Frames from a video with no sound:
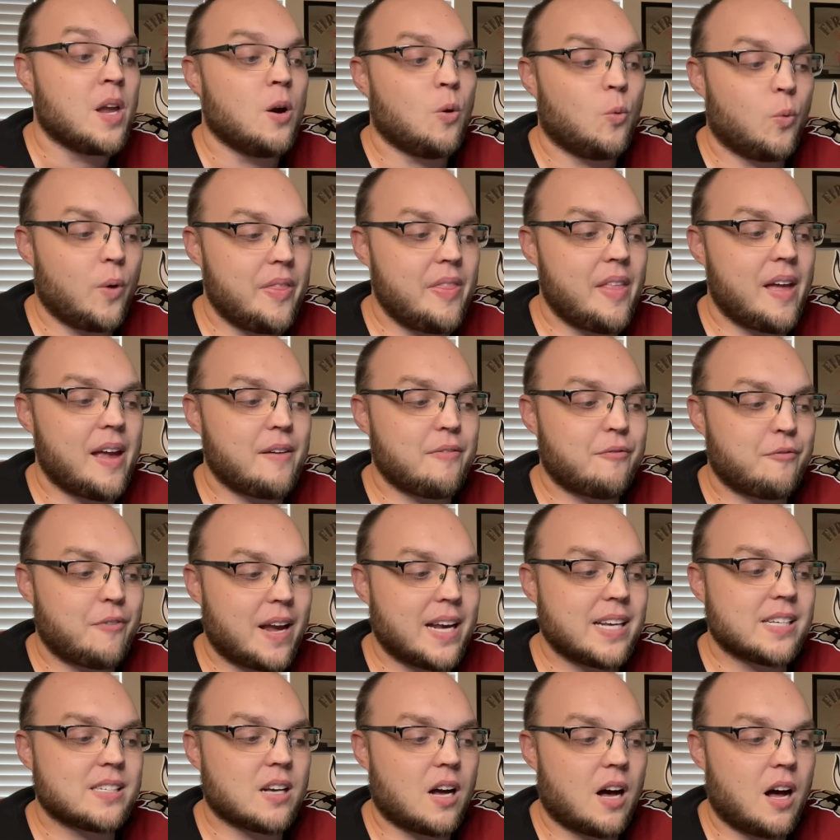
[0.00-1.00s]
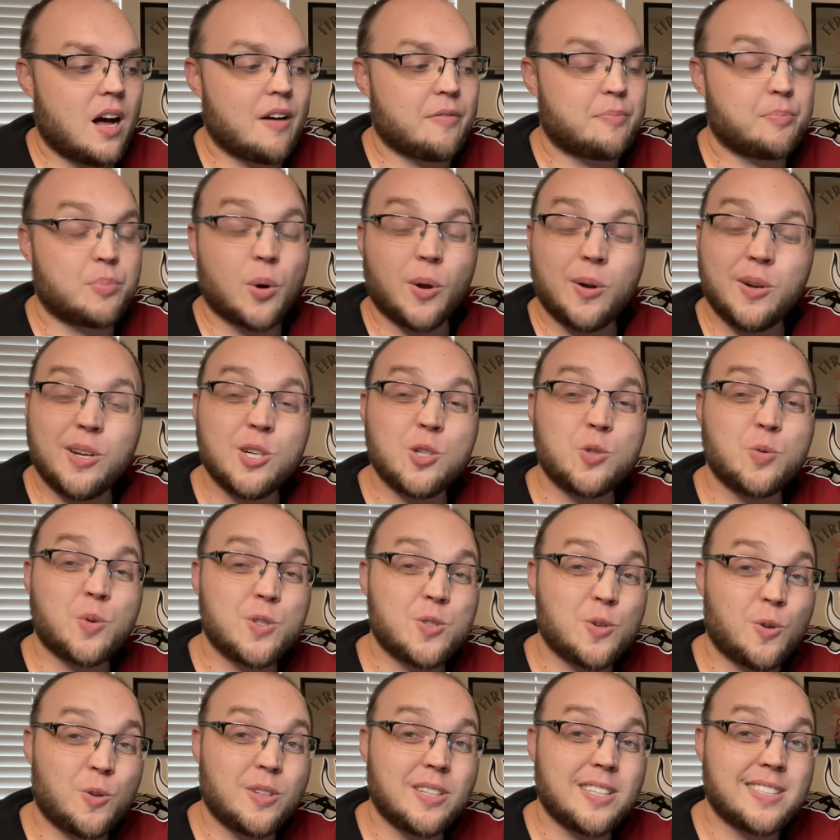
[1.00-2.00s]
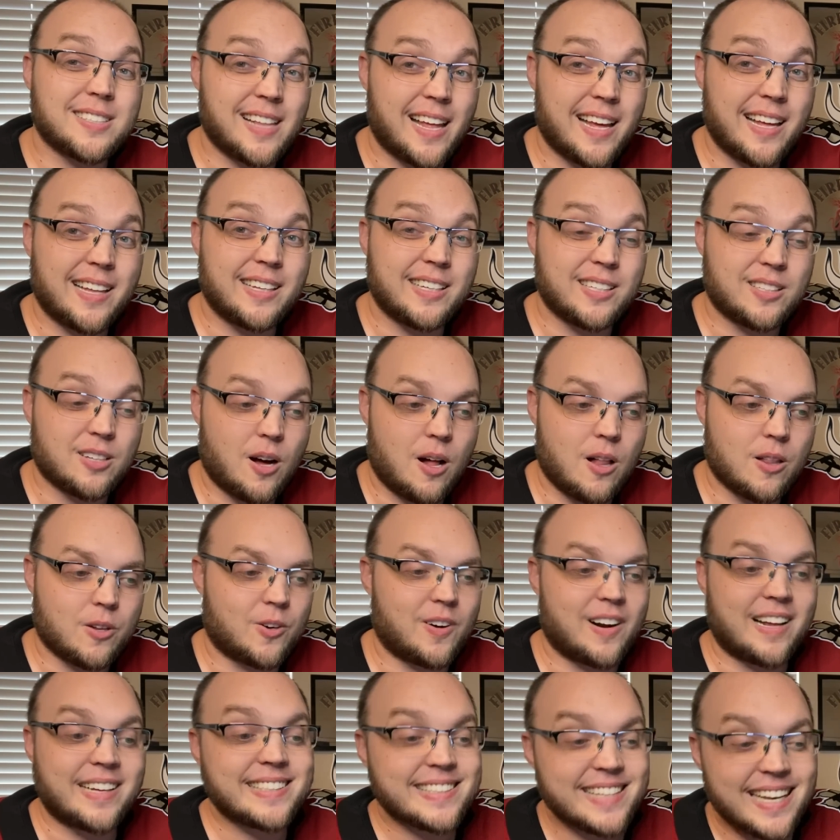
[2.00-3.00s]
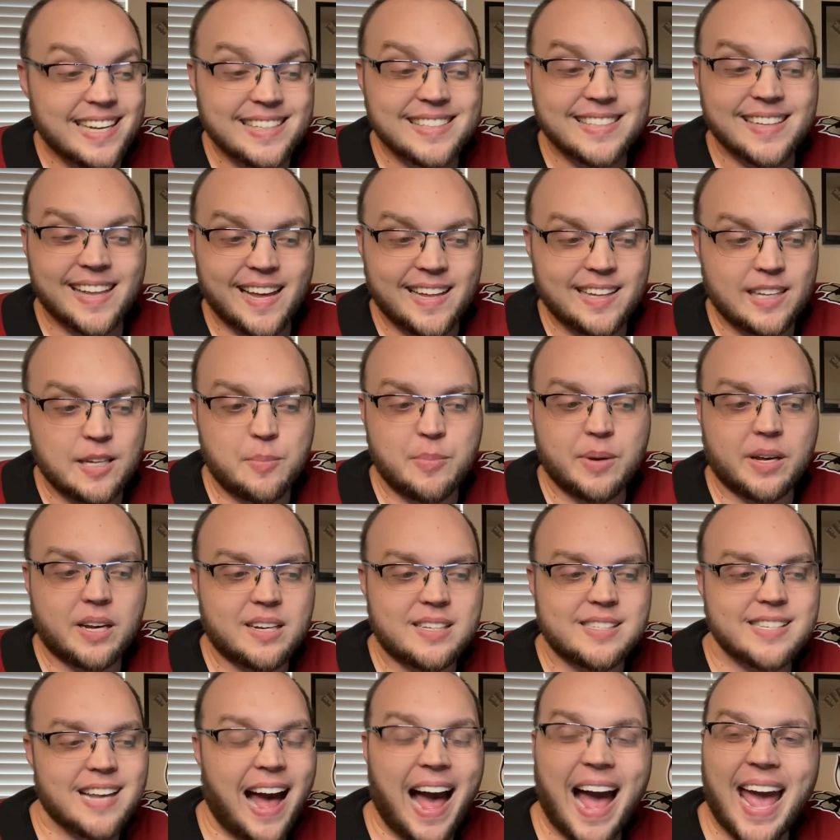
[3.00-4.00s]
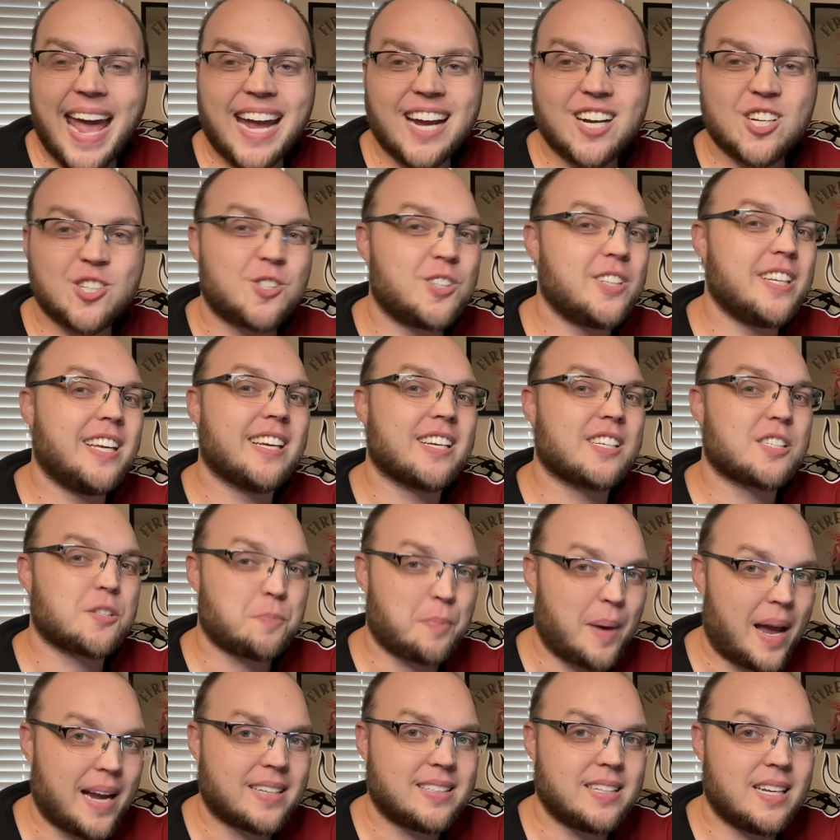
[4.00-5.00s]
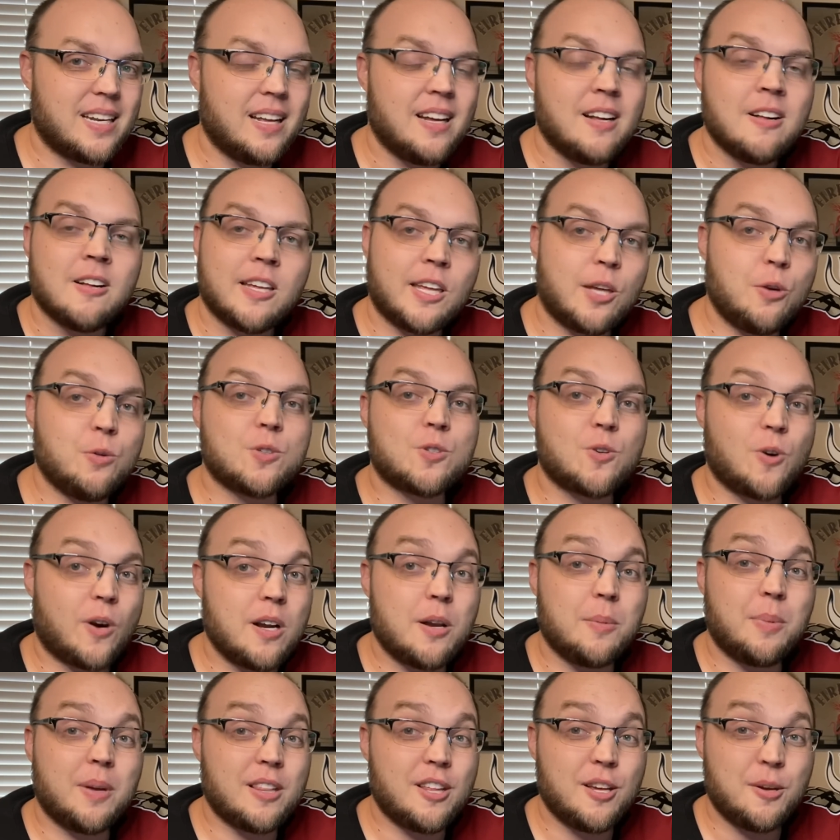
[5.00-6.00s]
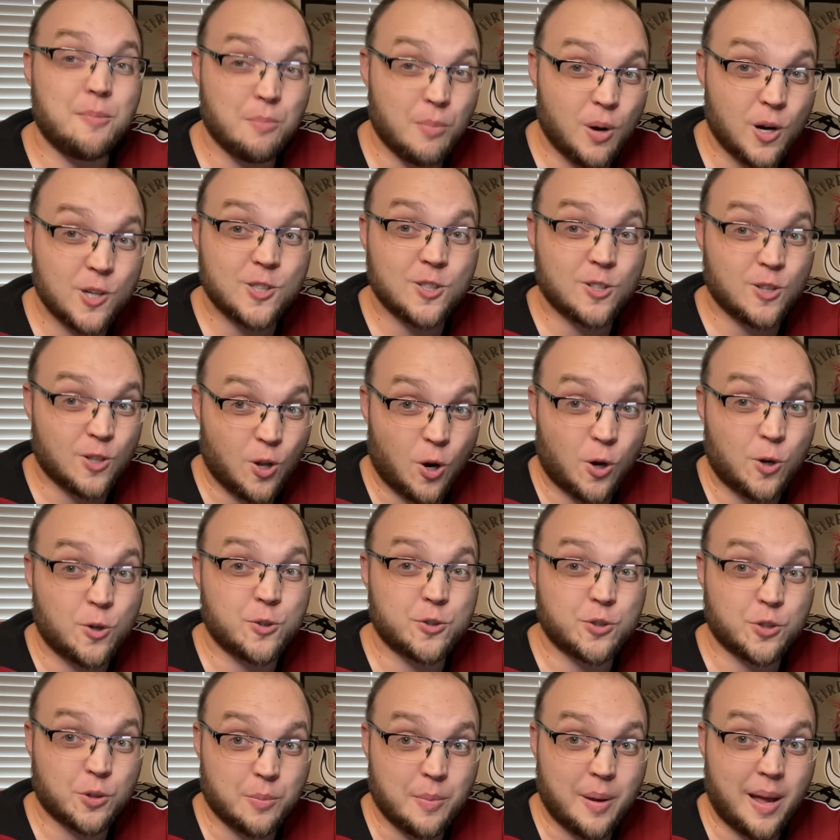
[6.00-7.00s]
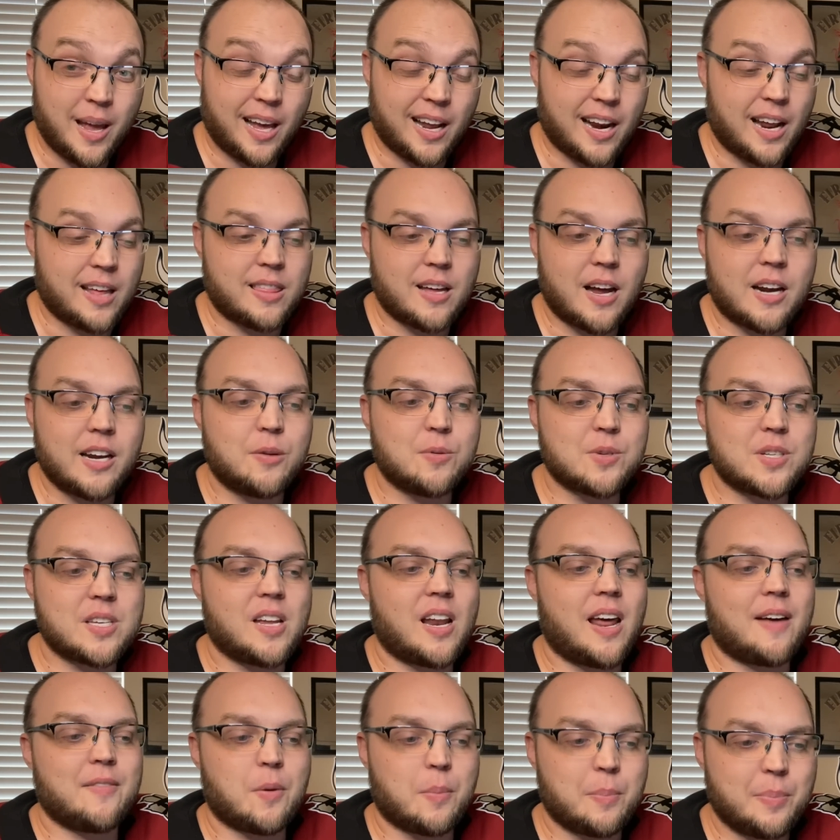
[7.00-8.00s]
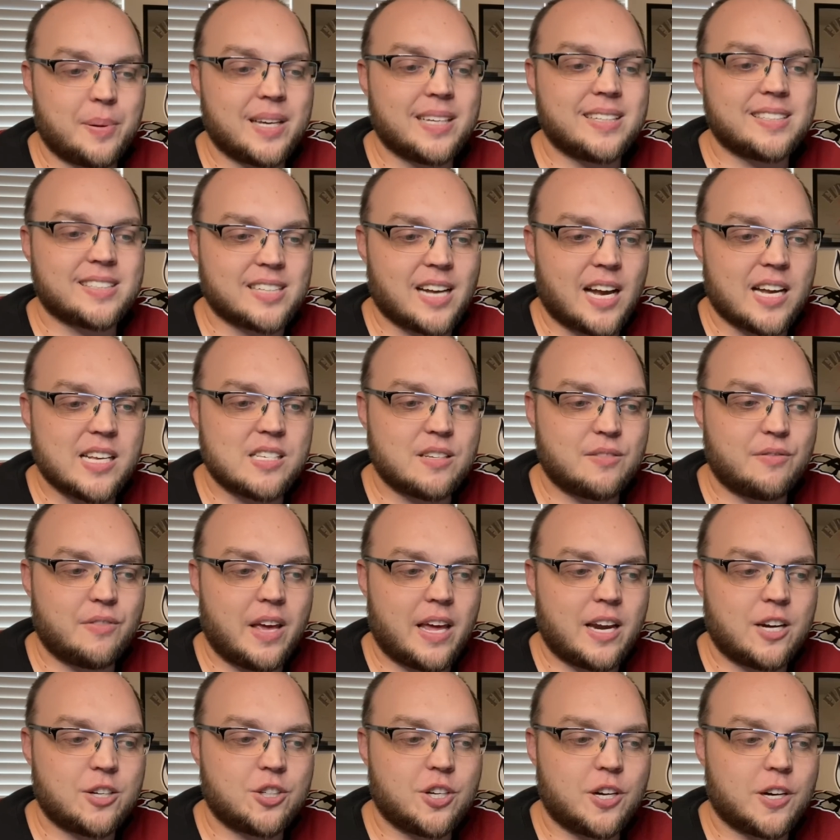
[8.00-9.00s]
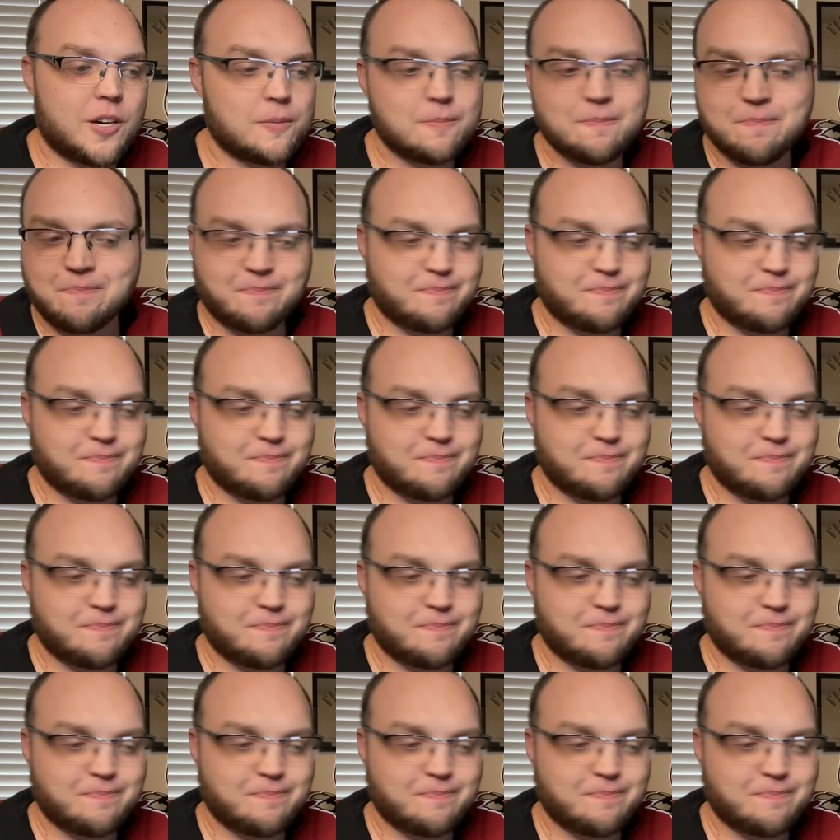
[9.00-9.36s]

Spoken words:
When they face off, Brundage was only slightly taller, and I say slightly because I actually expected he was going to be the much larger man. I thought he was going to have a big size advantage here.